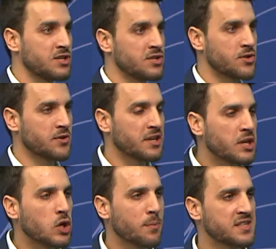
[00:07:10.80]
literature
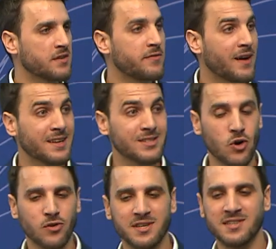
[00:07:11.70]
in economics and finance
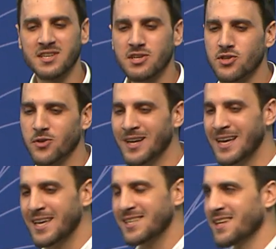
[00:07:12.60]
on this issue,
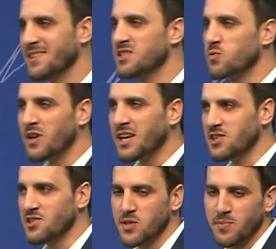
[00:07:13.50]
is that this
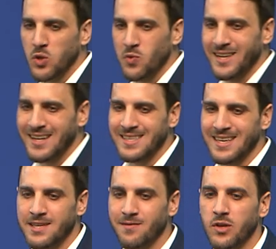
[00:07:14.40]
relationship between
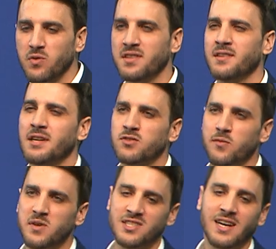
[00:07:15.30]
excessive liquidity
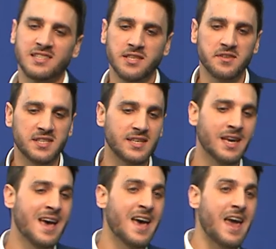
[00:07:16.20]
transformation
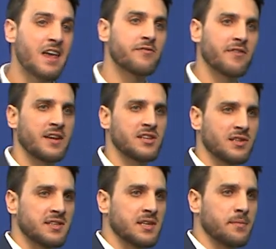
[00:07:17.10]
activity and
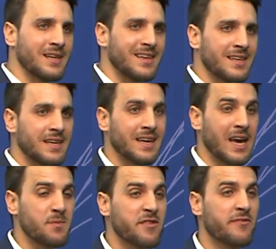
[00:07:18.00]
financial instability
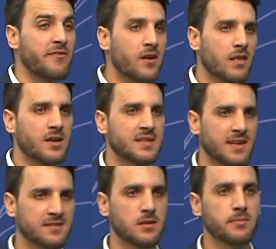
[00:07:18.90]
can be further
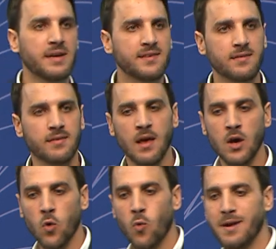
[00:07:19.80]
exacerbated
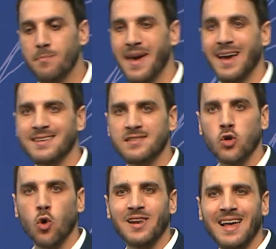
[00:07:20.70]
when banks
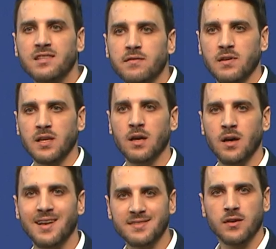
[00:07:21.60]
collectively,
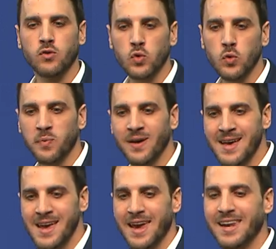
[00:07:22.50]
as a group,
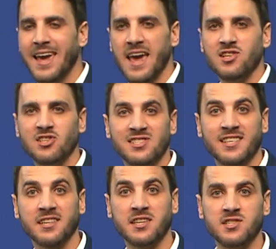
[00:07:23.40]
engage in
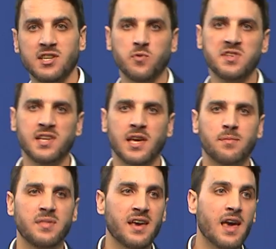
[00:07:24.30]
strategic
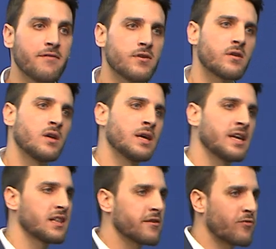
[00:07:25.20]
risk-taking behavior
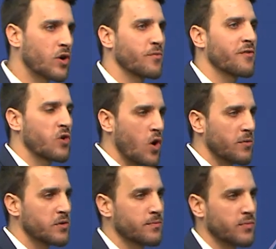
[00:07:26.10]
in the form of
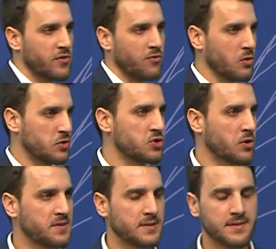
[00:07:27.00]
common portfolio
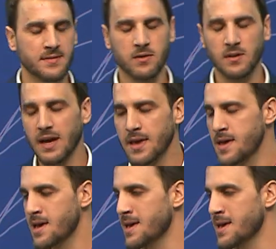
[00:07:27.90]
choices. Okay?